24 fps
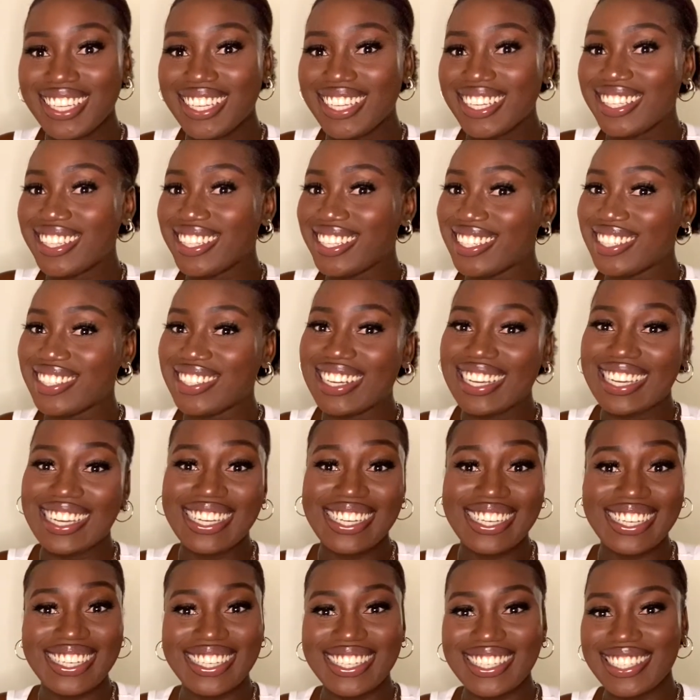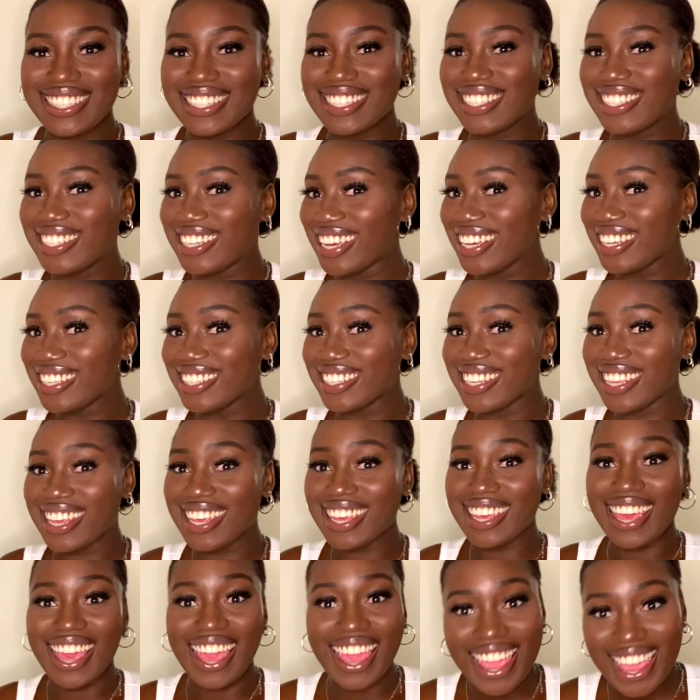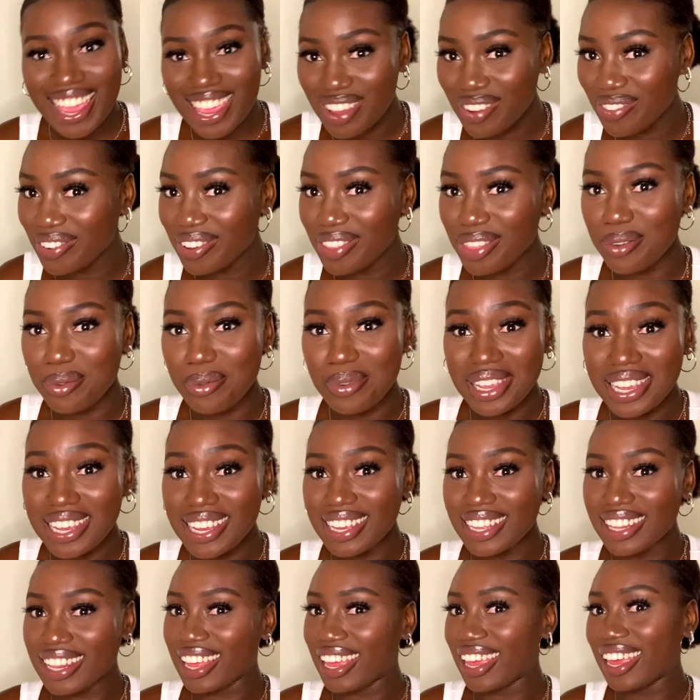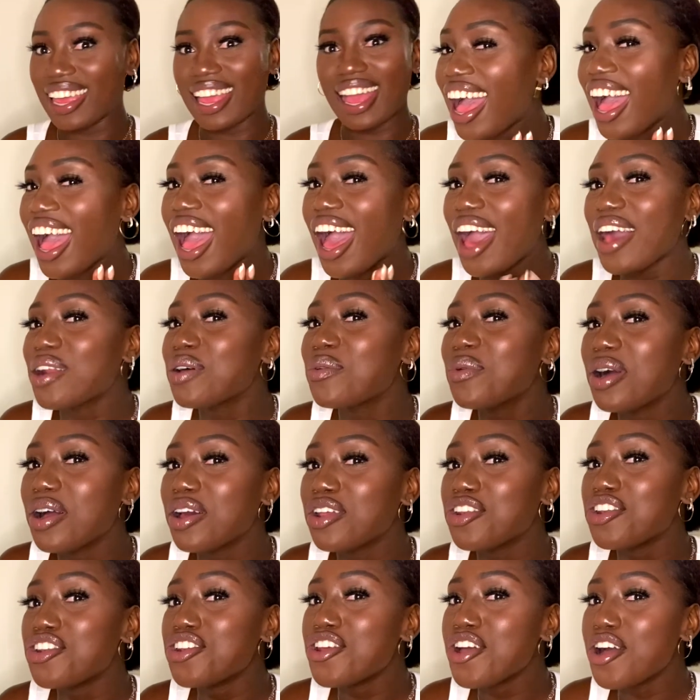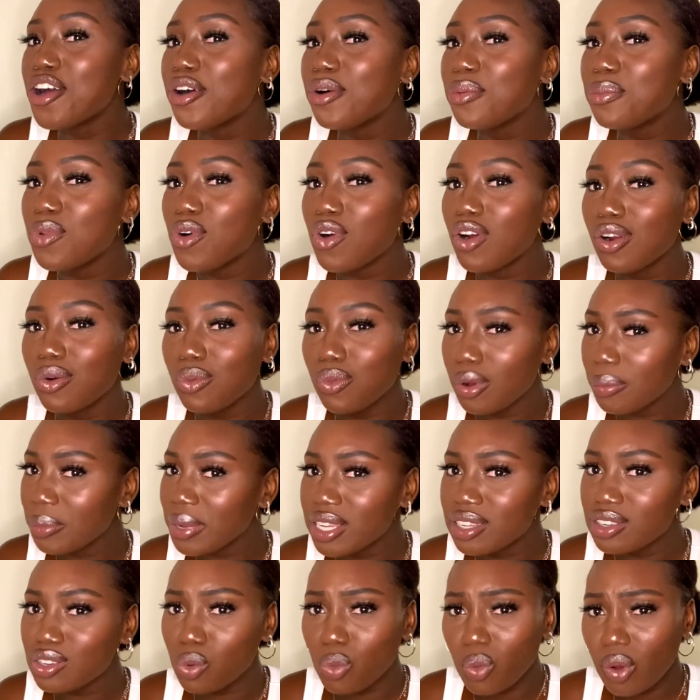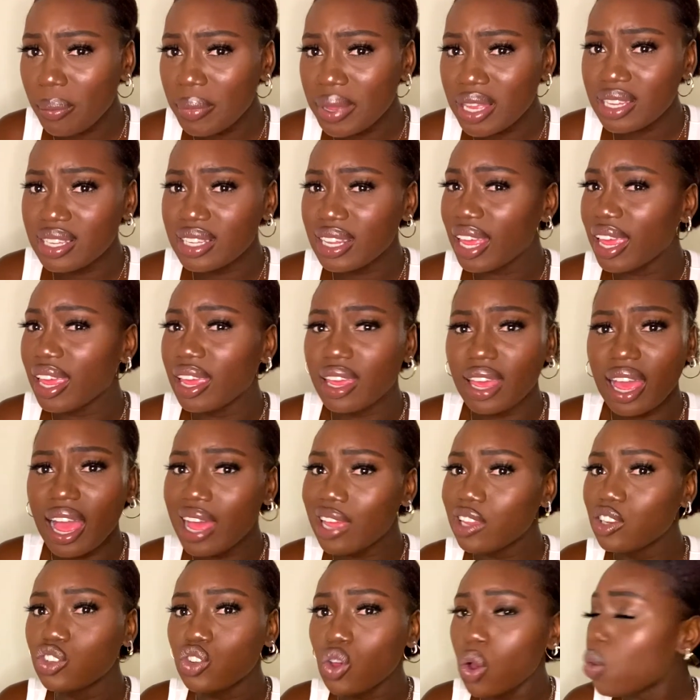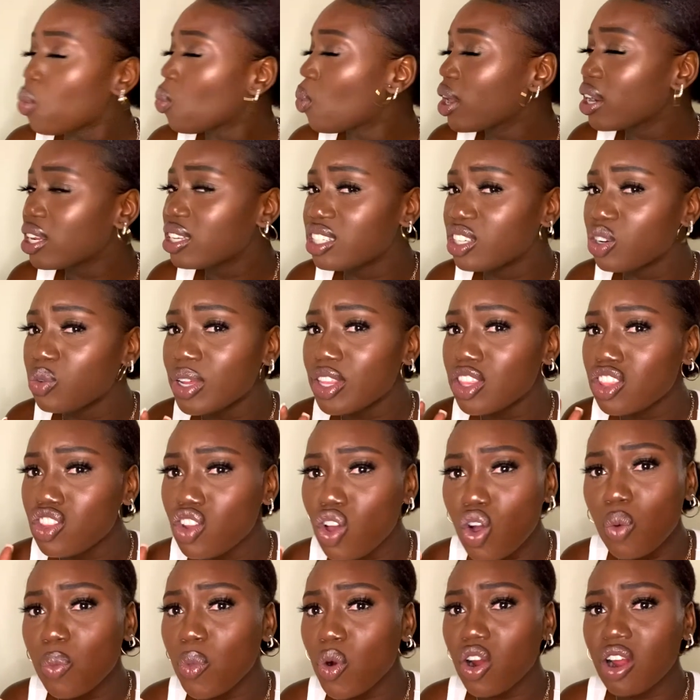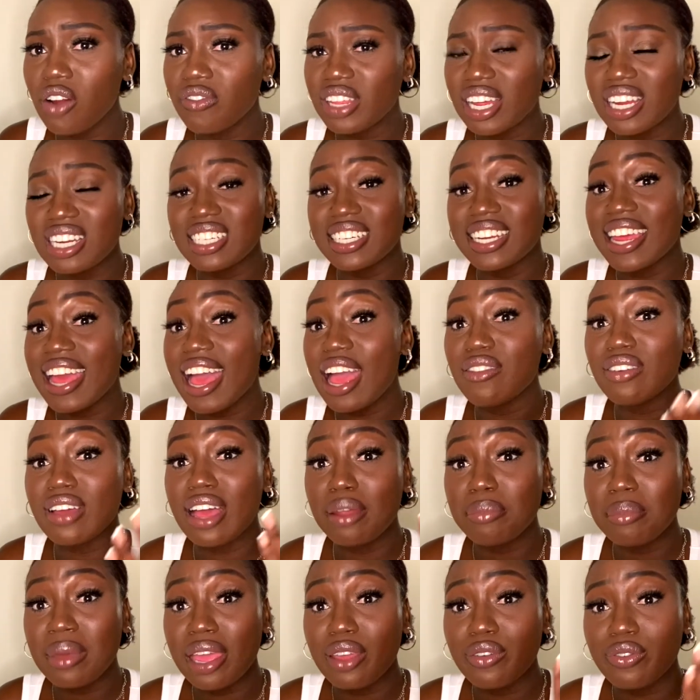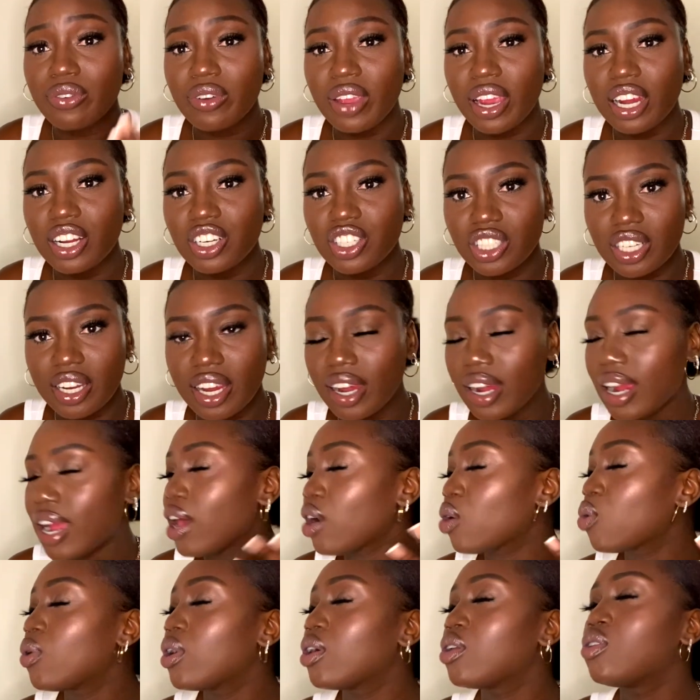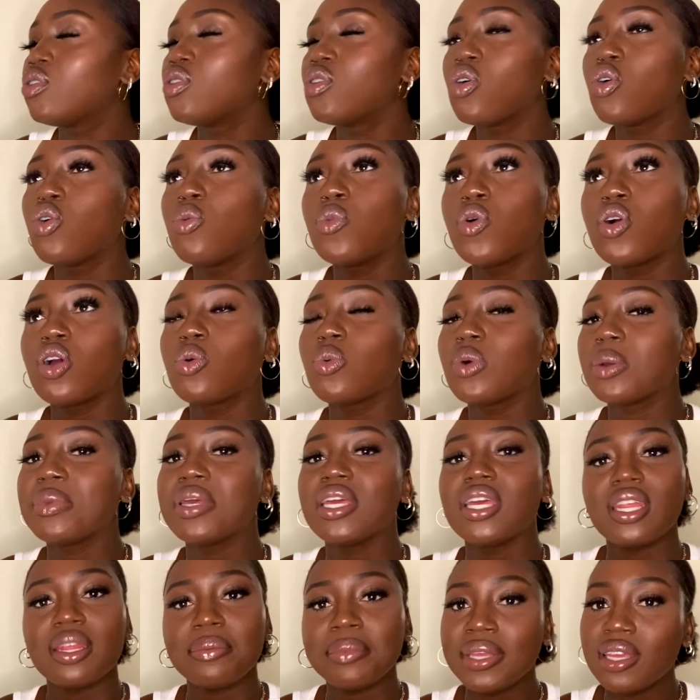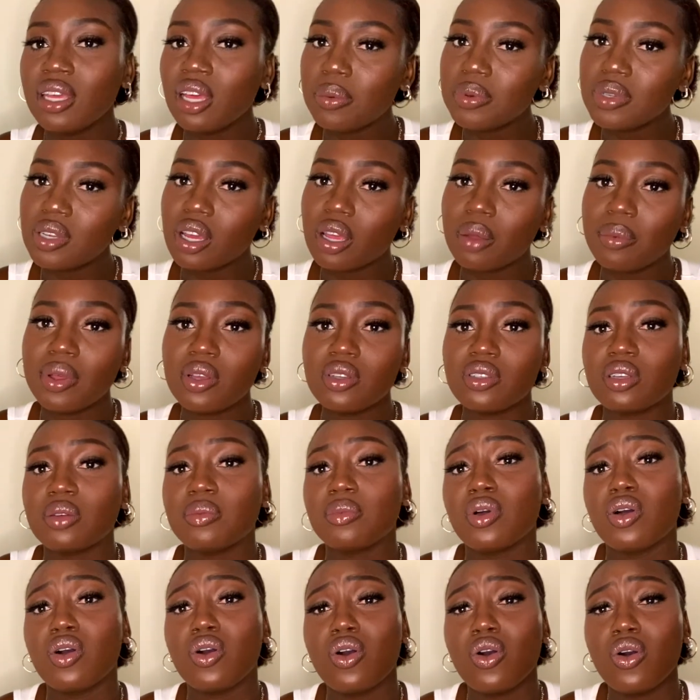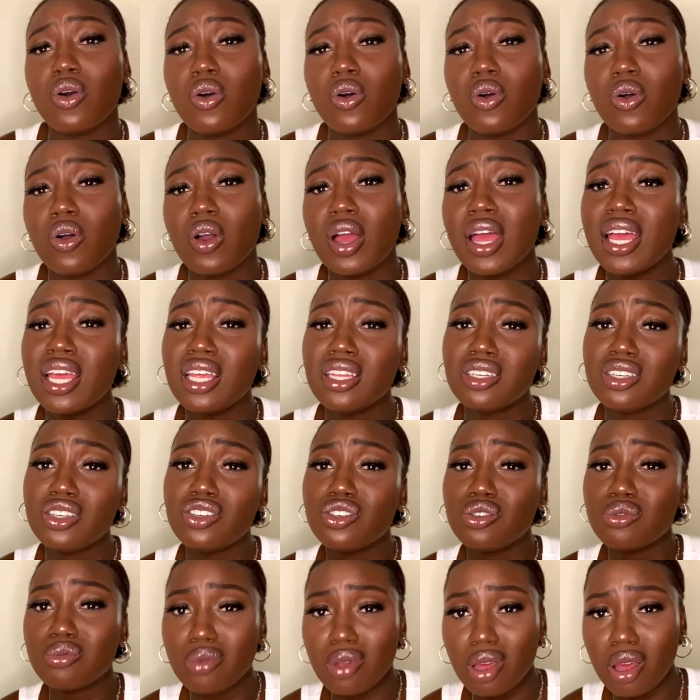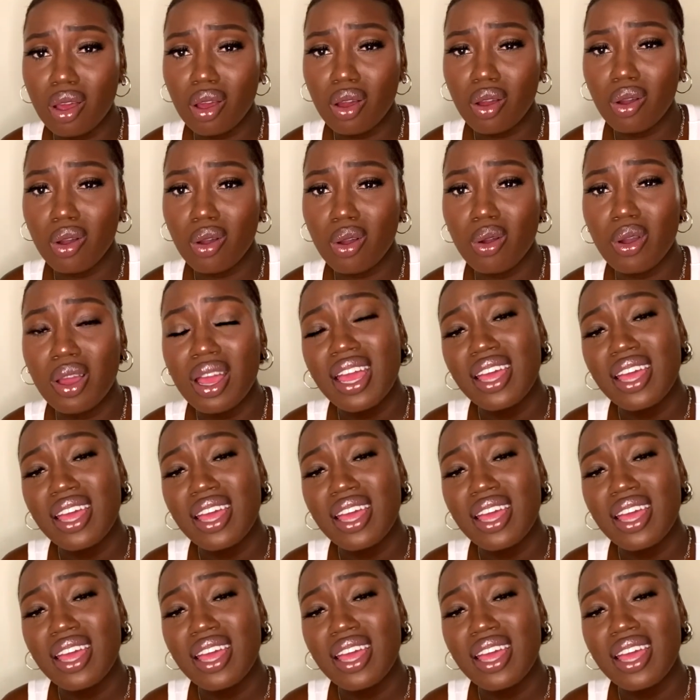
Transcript: this right here just takes the cake for the week. Like, I don't want no more woman to woman. Like, I don't want to deal with no more of that shit. I've had my fair share. I don't want no more women hitting me up talking about some, oh, did you know